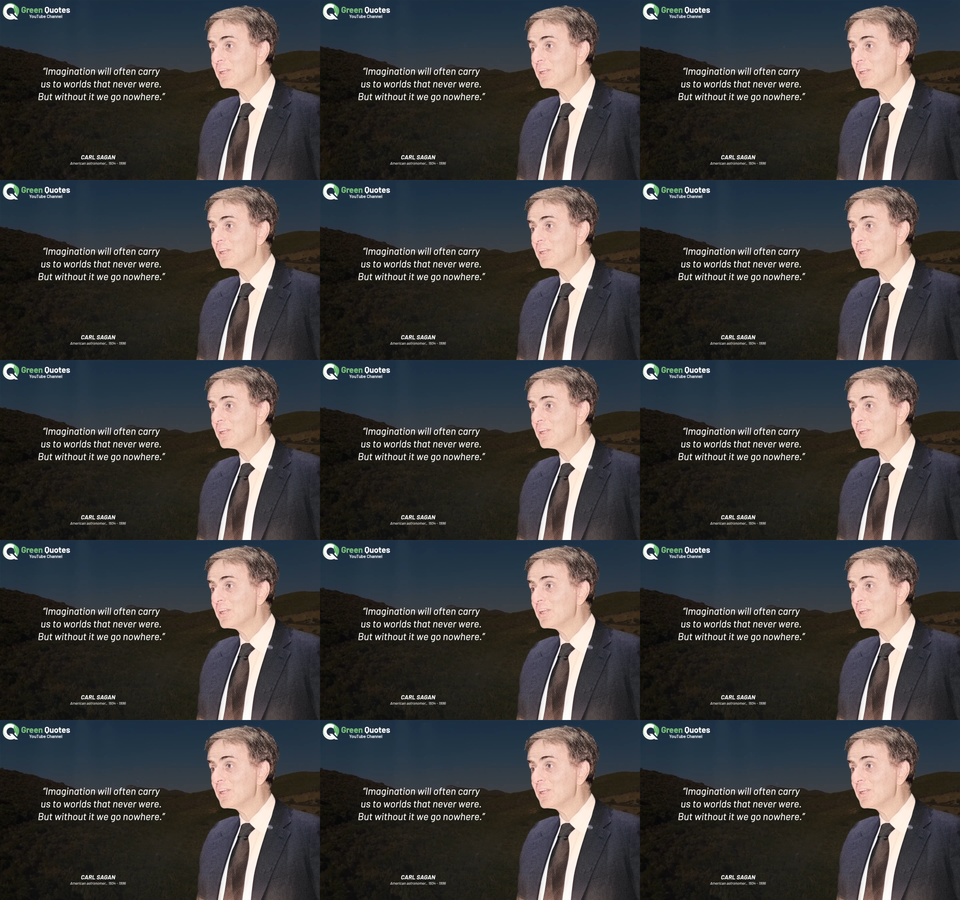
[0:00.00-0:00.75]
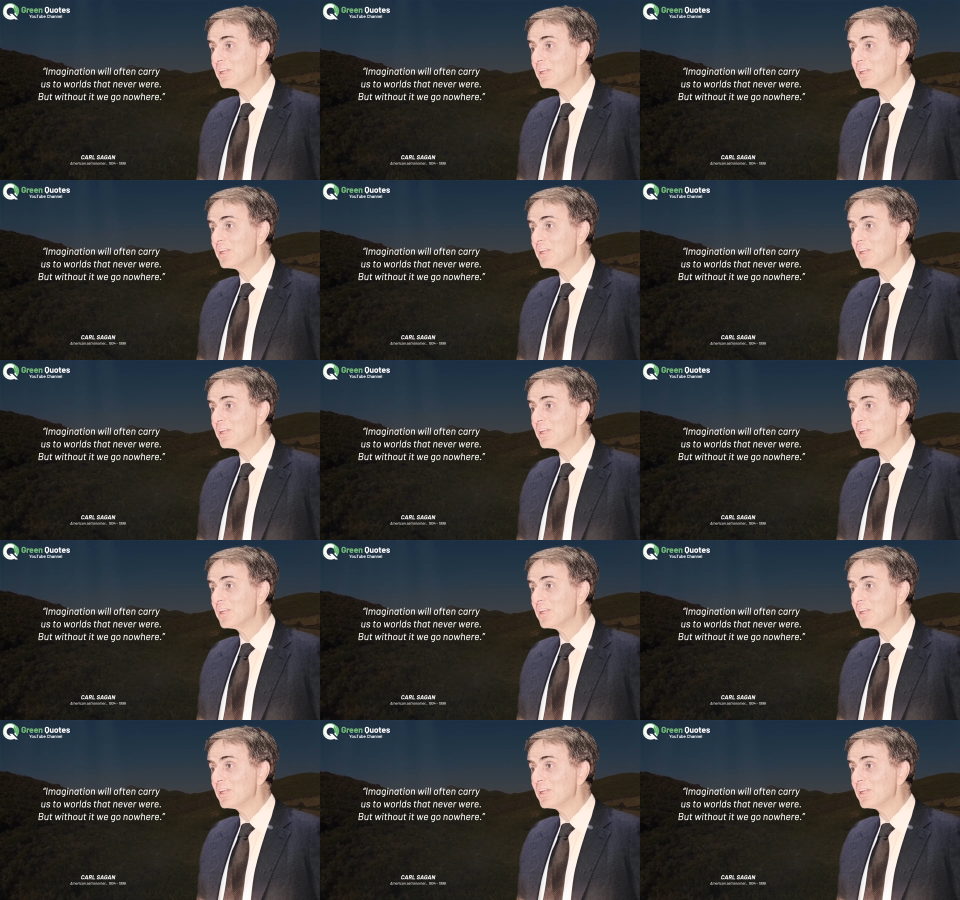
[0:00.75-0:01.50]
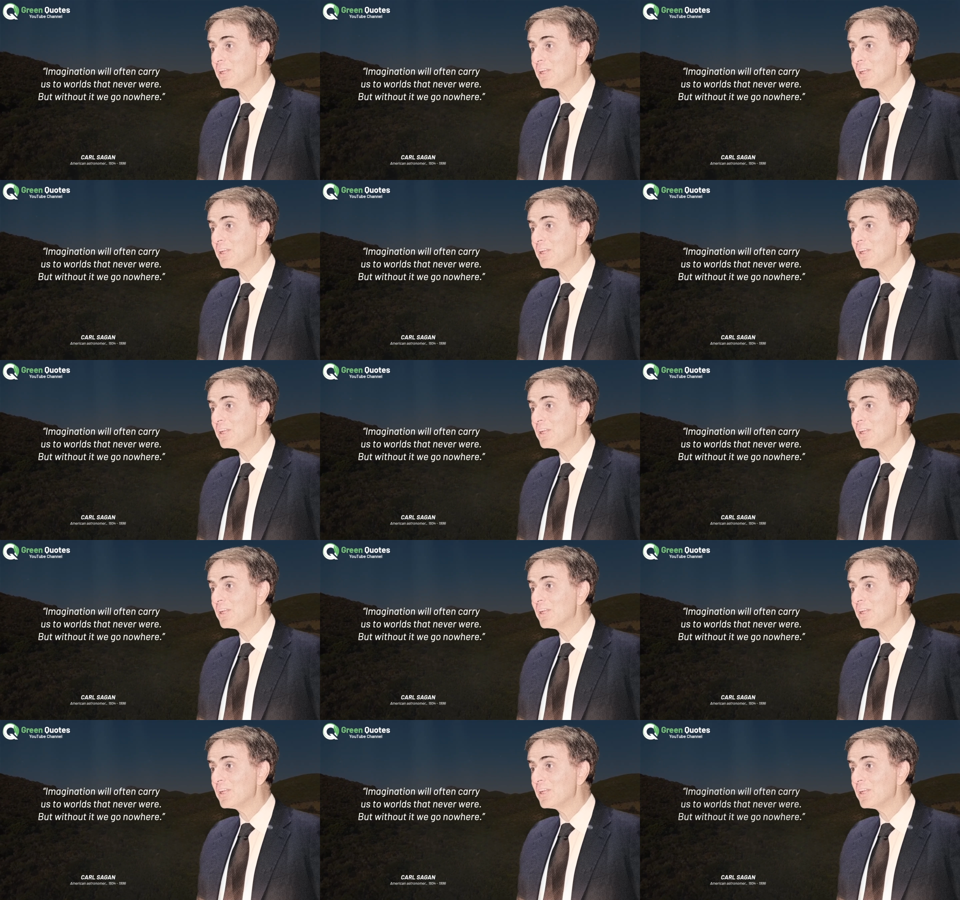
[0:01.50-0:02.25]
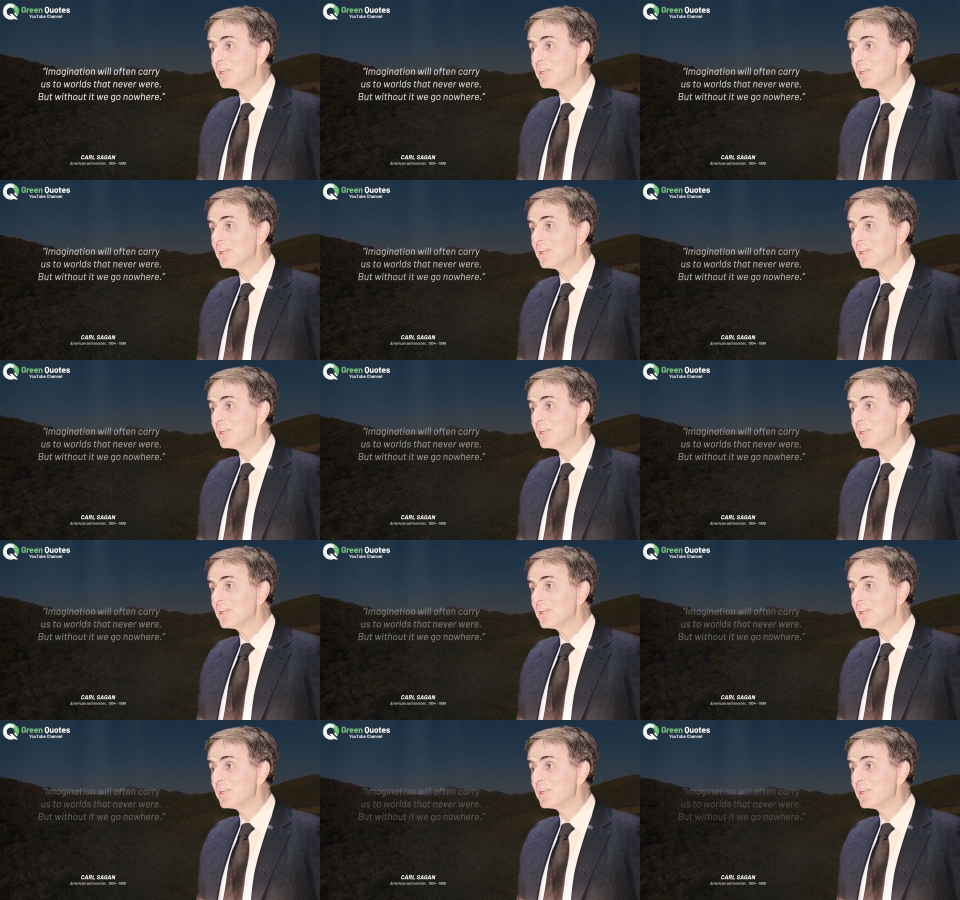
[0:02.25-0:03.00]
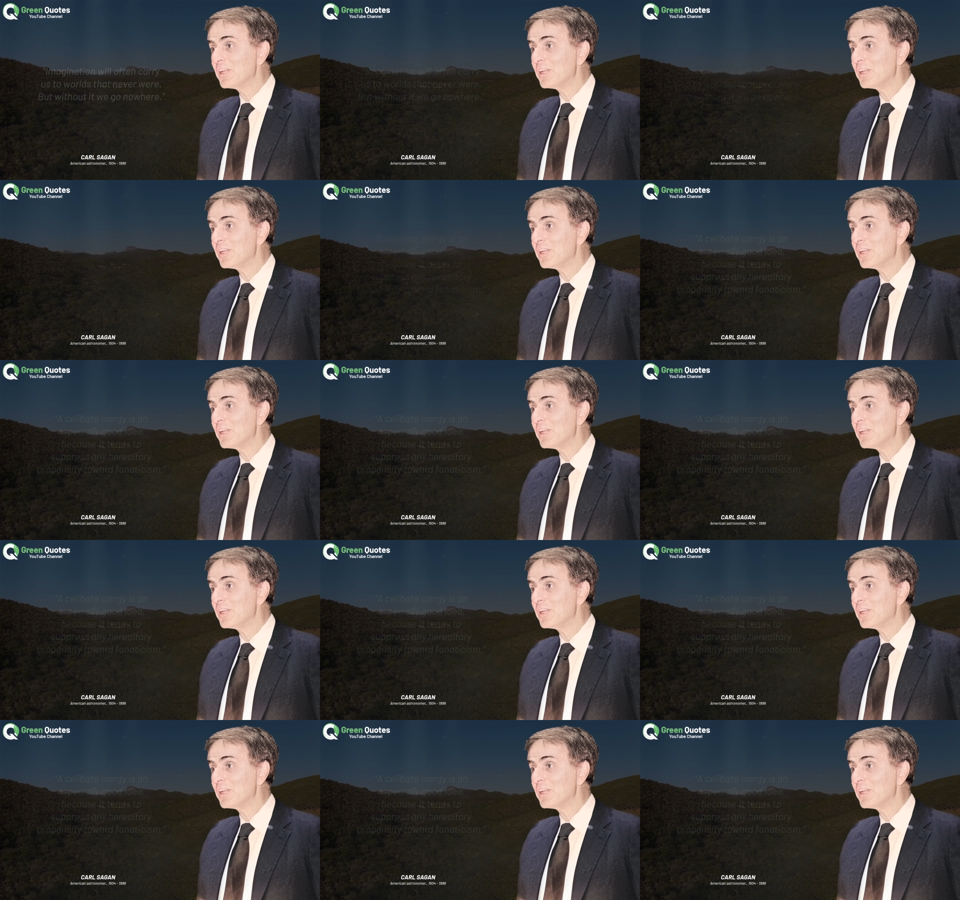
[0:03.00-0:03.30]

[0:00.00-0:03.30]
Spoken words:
(no one is talking)